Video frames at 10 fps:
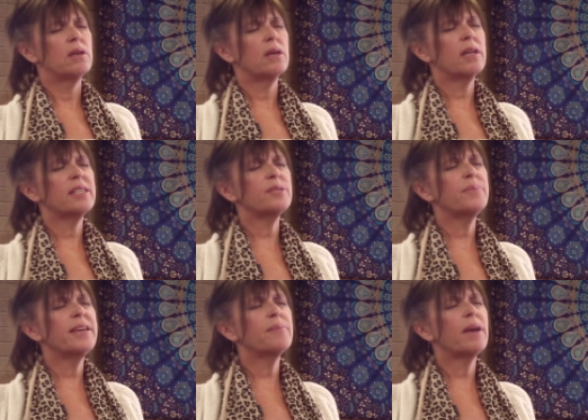And I
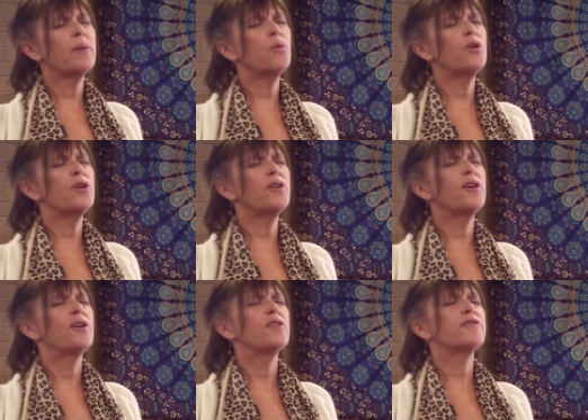speak my word
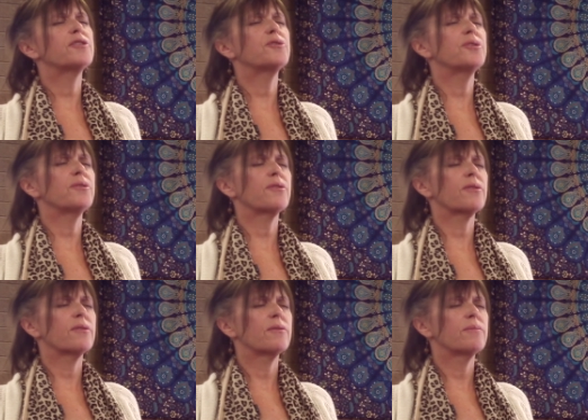for truth,